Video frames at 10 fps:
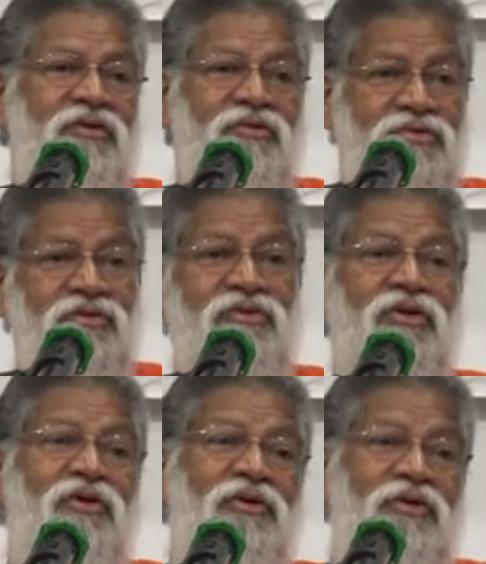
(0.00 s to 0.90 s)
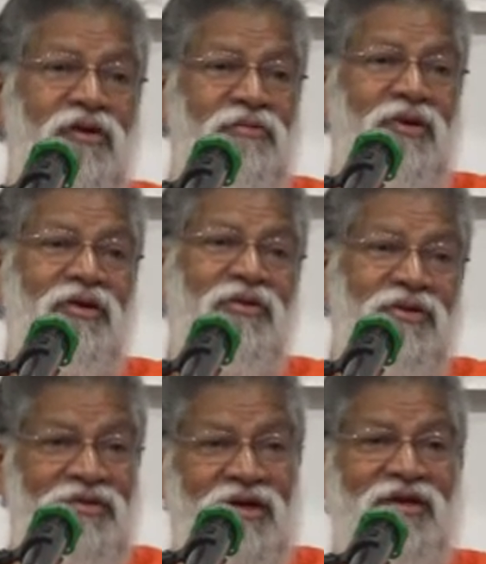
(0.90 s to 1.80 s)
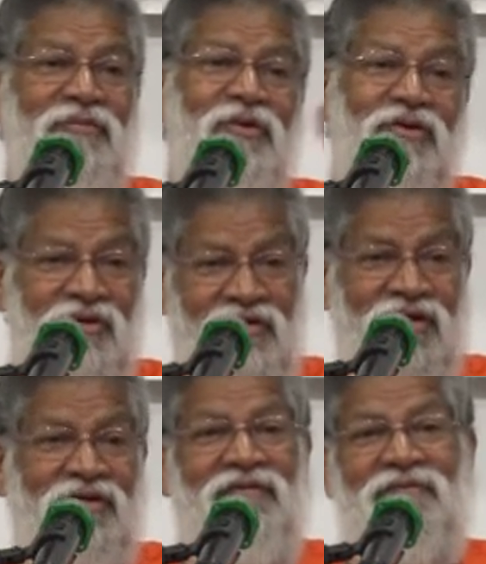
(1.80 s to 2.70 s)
Those who don't know about God, they keep on talking.